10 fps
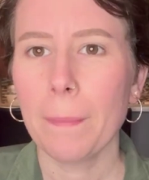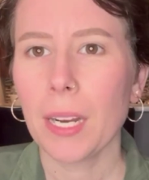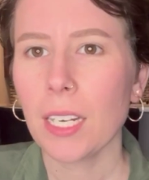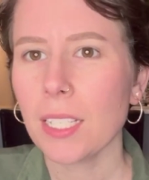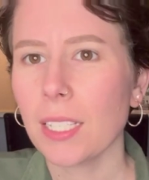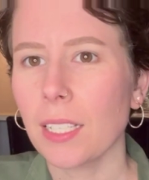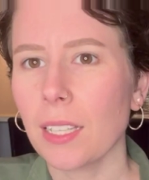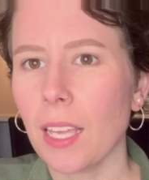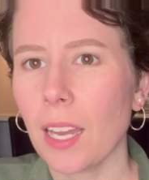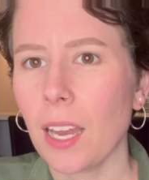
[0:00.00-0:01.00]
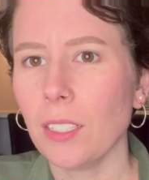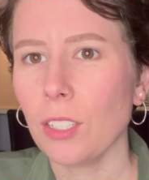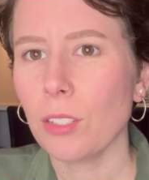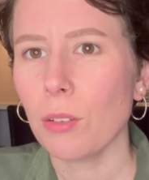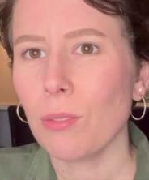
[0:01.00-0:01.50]
But that color
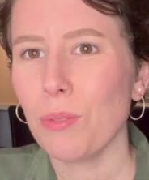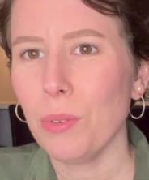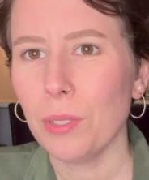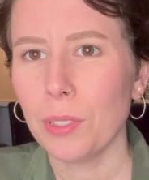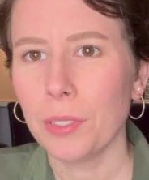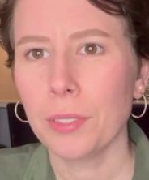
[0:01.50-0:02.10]
is so cool.